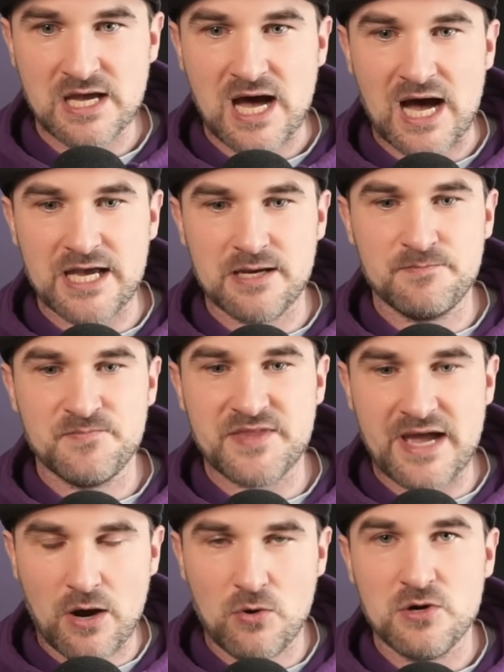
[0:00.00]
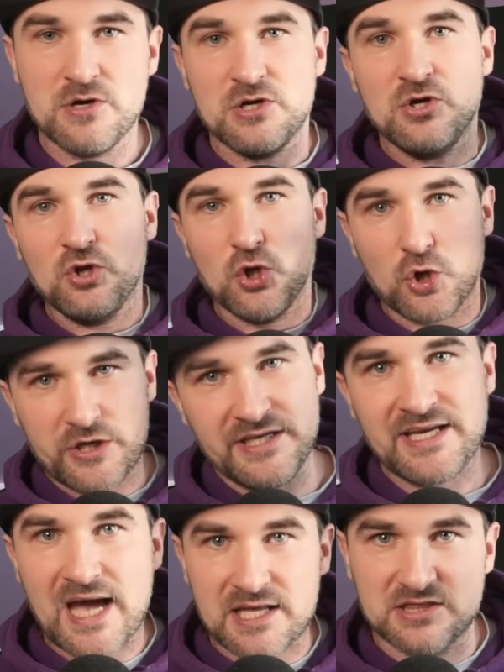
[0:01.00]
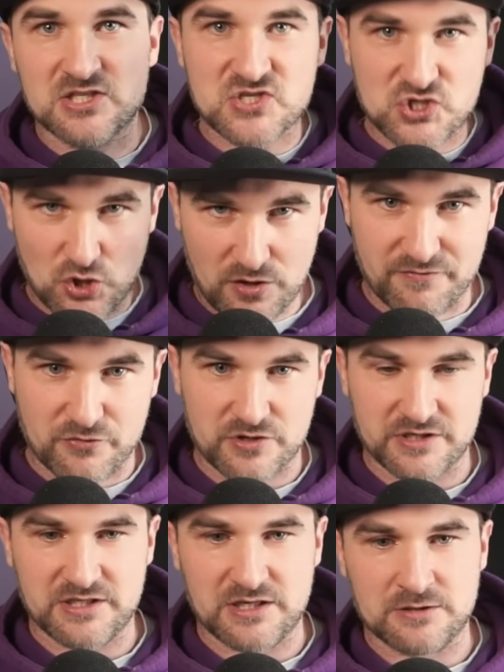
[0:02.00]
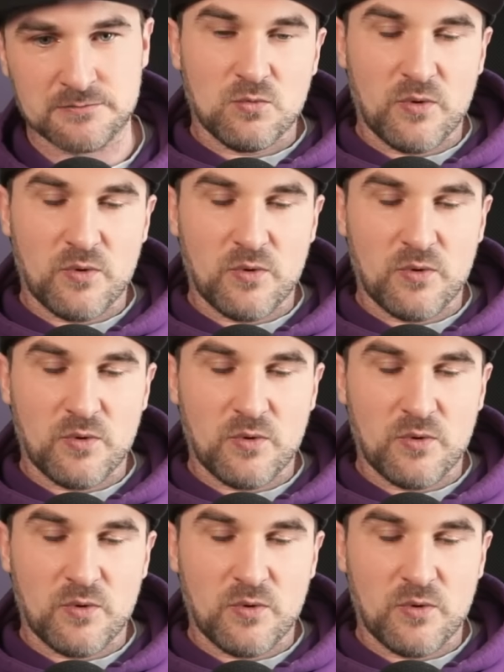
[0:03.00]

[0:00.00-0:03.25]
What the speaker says: I am now looking at the server again.